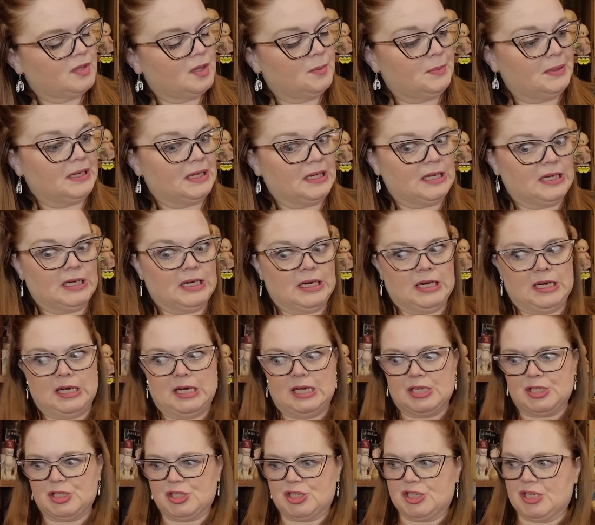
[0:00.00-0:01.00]
Oh my
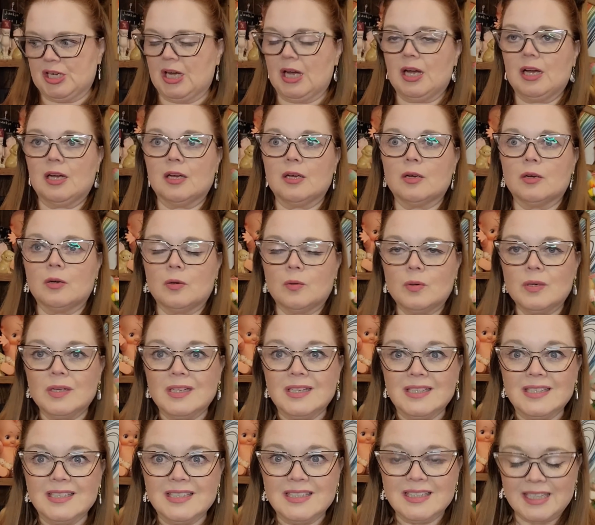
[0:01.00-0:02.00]
gosh, Tahoe.
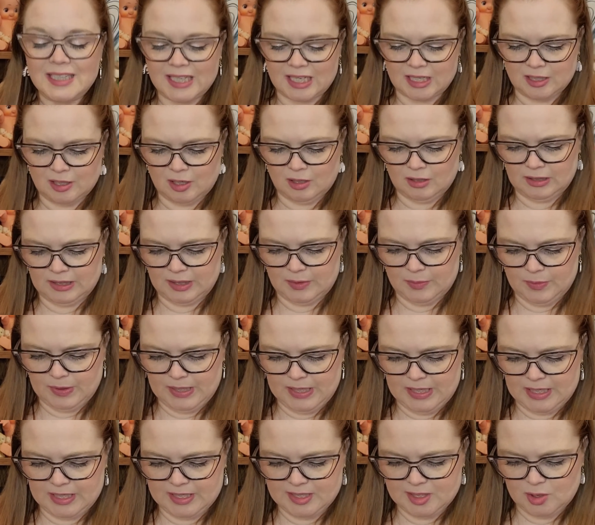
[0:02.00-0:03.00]
Can hardly
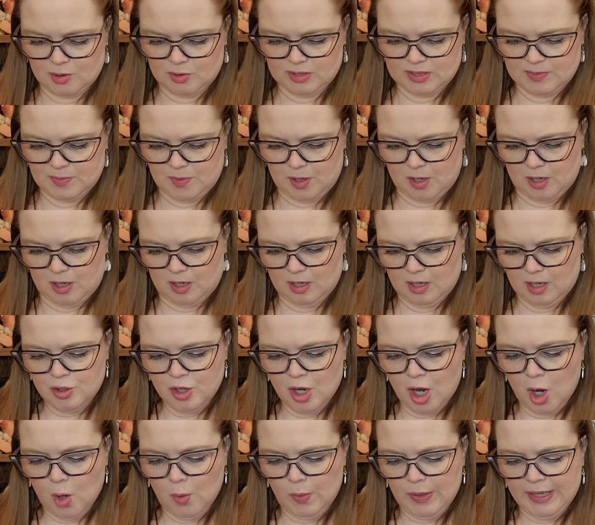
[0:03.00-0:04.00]
read, it's so small.
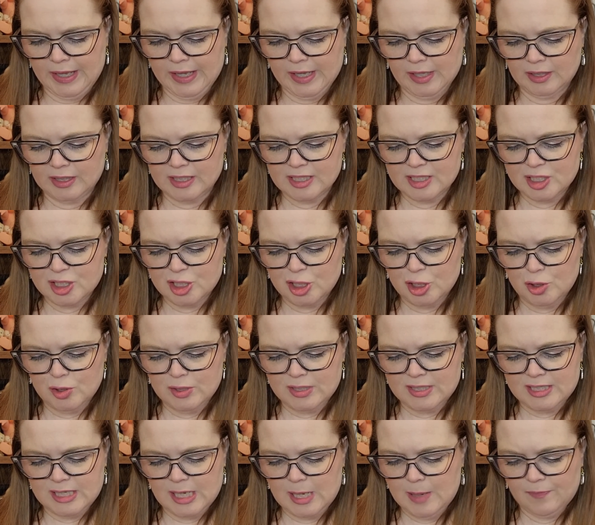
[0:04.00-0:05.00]
No hill is
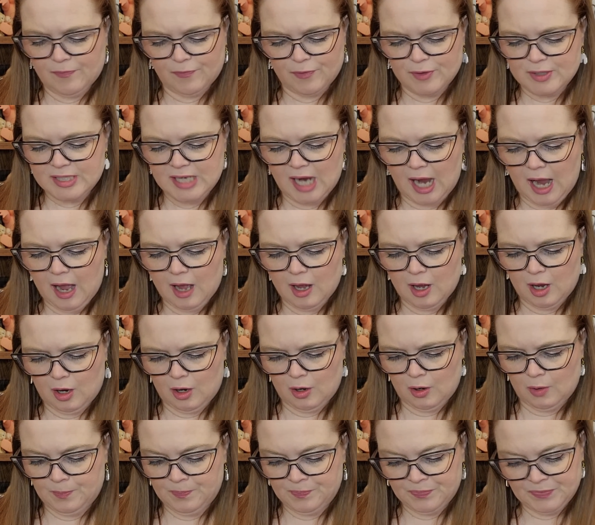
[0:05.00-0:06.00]
too steep for
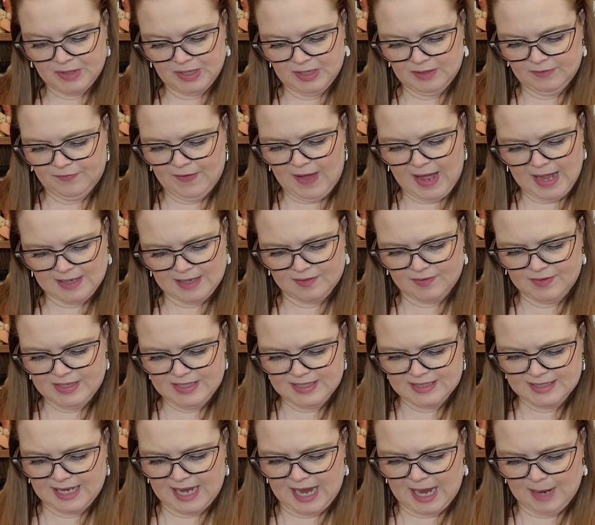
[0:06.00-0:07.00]
Tahoe. In fact,
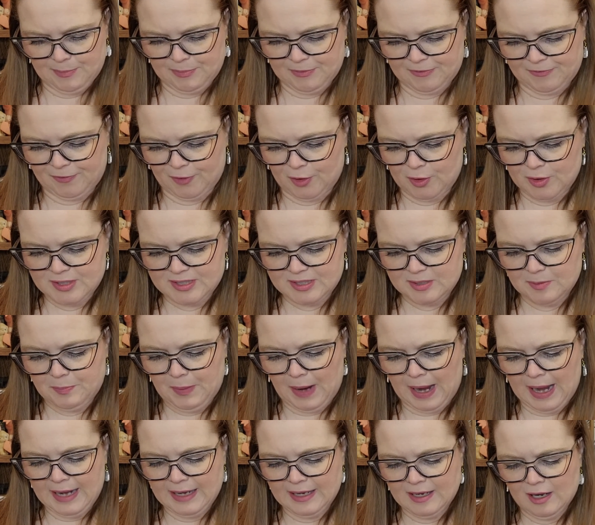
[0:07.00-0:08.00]
this cat prefers to
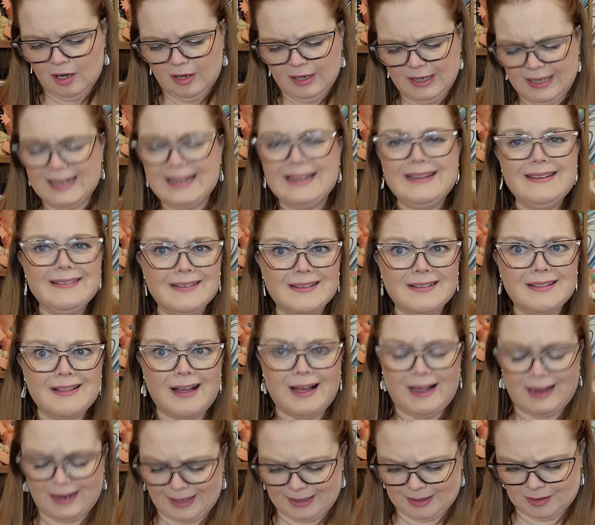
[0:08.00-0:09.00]
bike on an
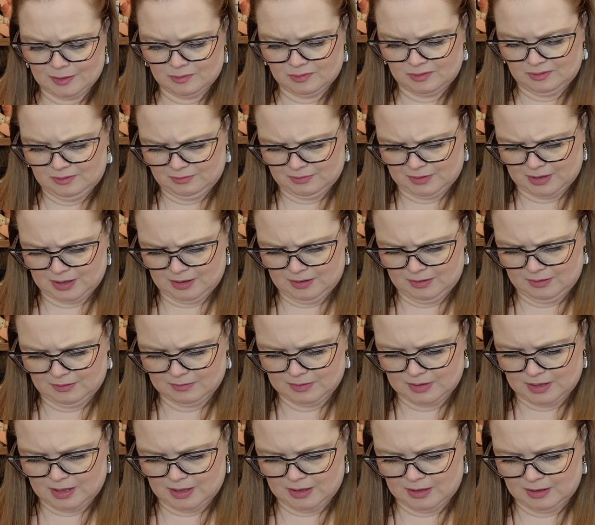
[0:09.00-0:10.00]
incline. You
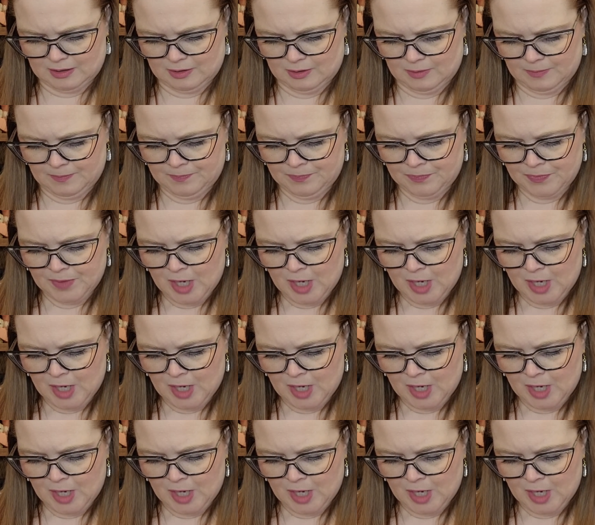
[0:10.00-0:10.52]
go, Tahoe.